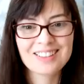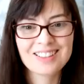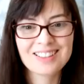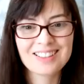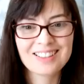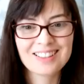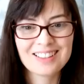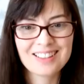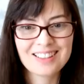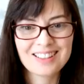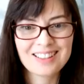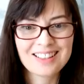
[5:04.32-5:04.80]

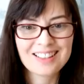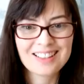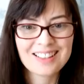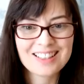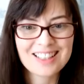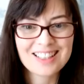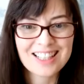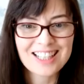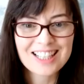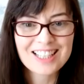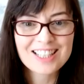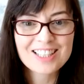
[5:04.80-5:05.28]
Yeah.
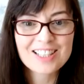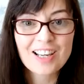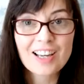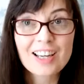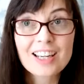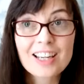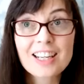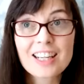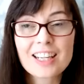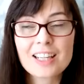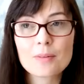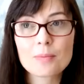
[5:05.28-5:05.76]
It's
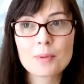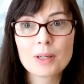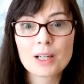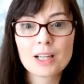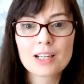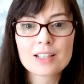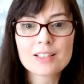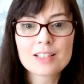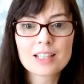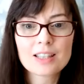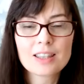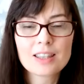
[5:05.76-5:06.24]
exciting so it's,
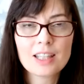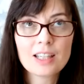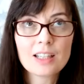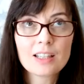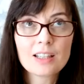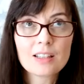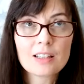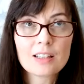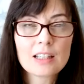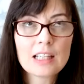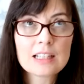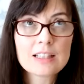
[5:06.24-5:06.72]
because I
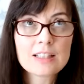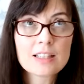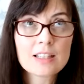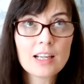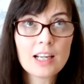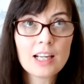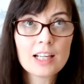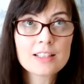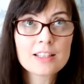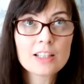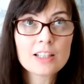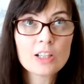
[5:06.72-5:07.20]
think it's, it's,
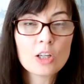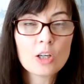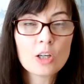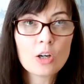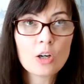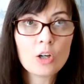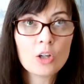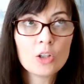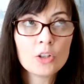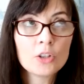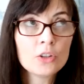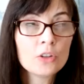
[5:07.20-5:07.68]
it's an yeah.
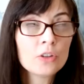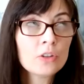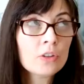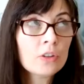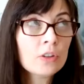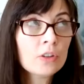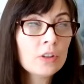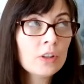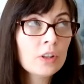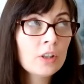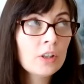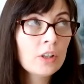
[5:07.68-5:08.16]

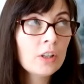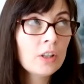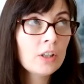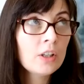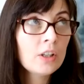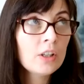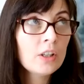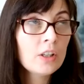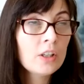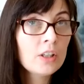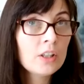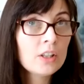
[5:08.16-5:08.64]
un,
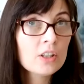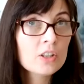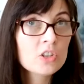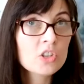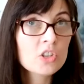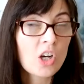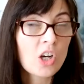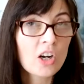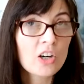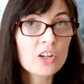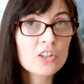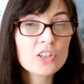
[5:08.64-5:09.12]

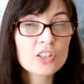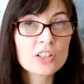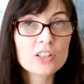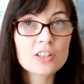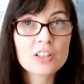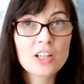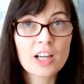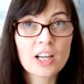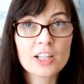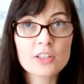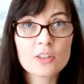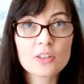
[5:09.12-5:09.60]

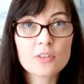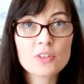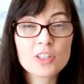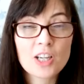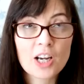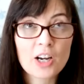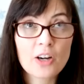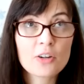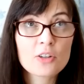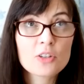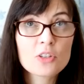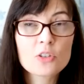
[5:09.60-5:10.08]
charted kind of
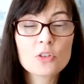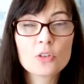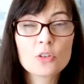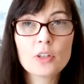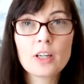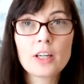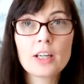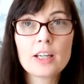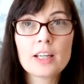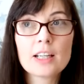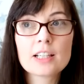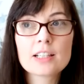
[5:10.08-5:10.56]

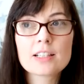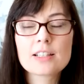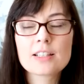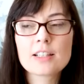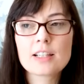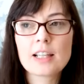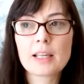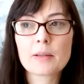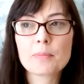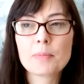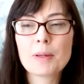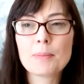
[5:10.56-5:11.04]
territory
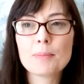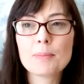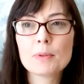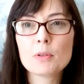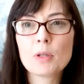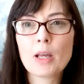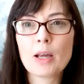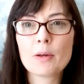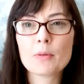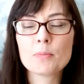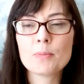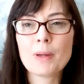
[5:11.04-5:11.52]
it's like
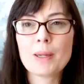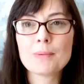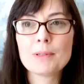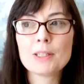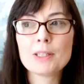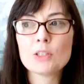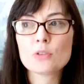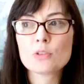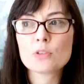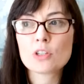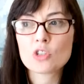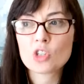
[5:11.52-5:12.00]
people maybe
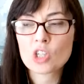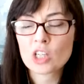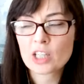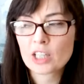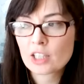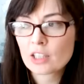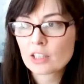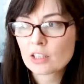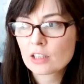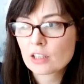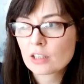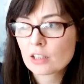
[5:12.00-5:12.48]
use a
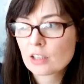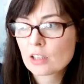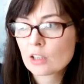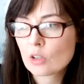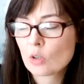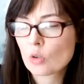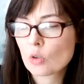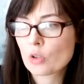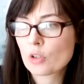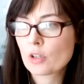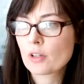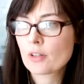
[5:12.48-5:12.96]
jingle
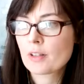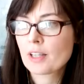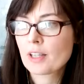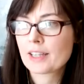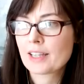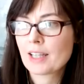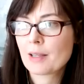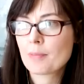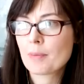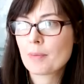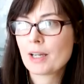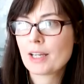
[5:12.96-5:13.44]
or
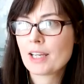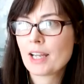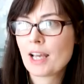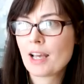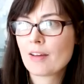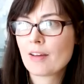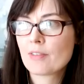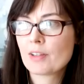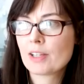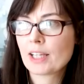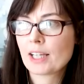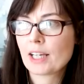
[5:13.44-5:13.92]
like they might
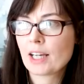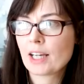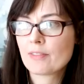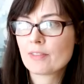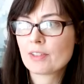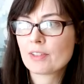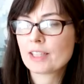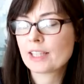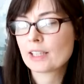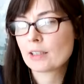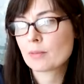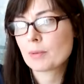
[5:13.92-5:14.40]
have like i
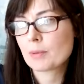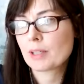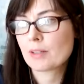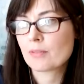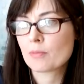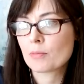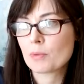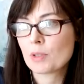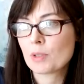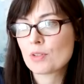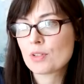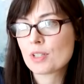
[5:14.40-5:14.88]
have a little bit
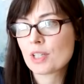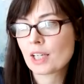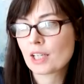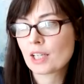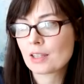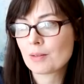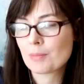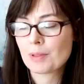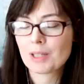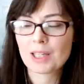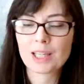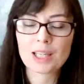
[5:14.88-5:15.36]
of music
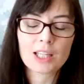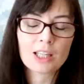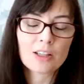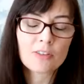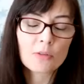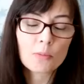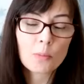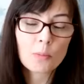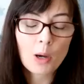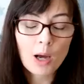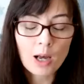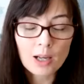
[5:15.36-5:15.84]
at the beginning
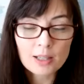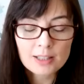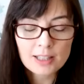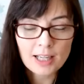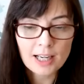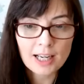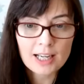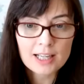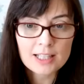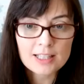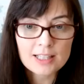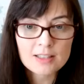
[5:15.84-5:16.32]
of the
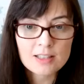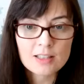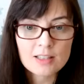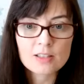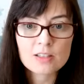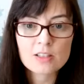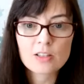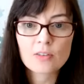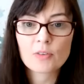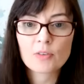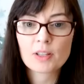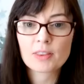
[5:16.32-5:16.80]
podcast
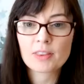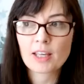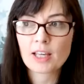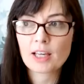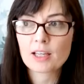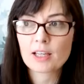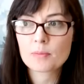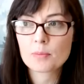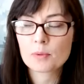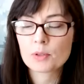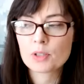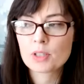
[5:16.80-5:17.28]
and stuff like
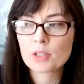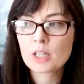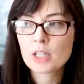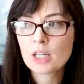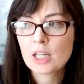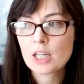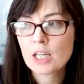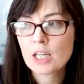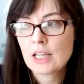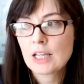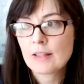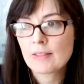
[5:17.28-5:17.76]
that but
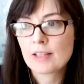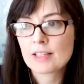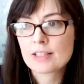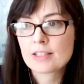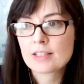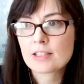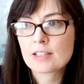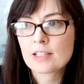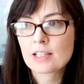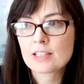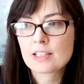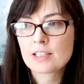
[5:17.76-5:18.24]

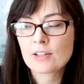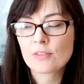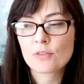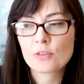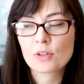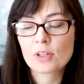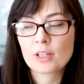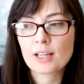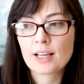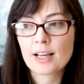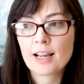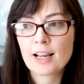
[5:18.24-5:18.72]
this is a
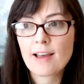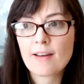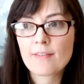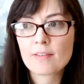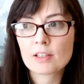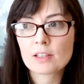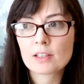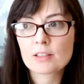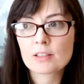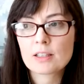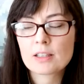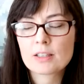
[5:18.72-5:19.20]
different
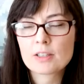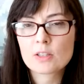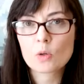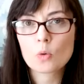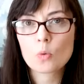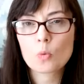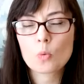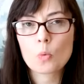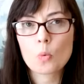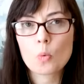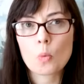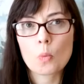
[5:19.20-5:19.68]
level
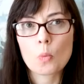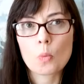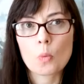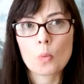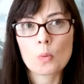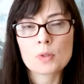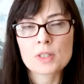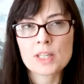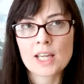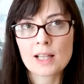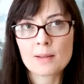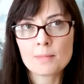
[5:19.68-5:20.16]
so
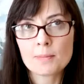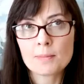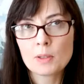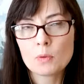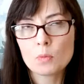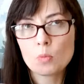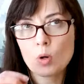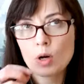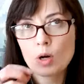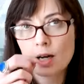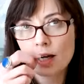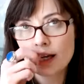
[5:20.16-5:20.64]
tell me
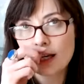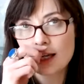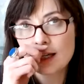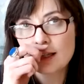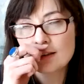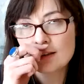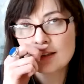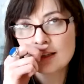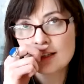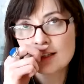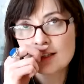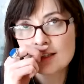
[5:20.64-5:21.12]

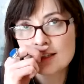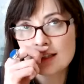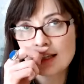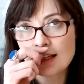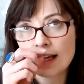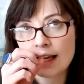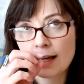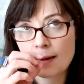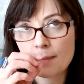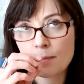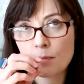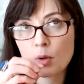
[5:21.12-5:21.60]
why this
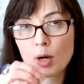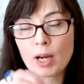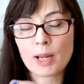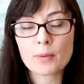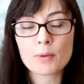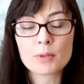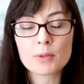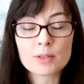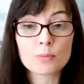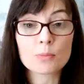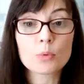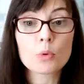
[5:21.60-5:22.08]
um why
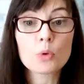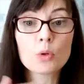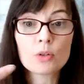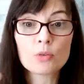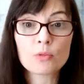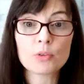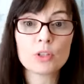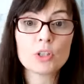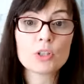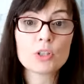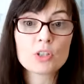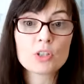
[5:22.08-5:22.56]
it was important for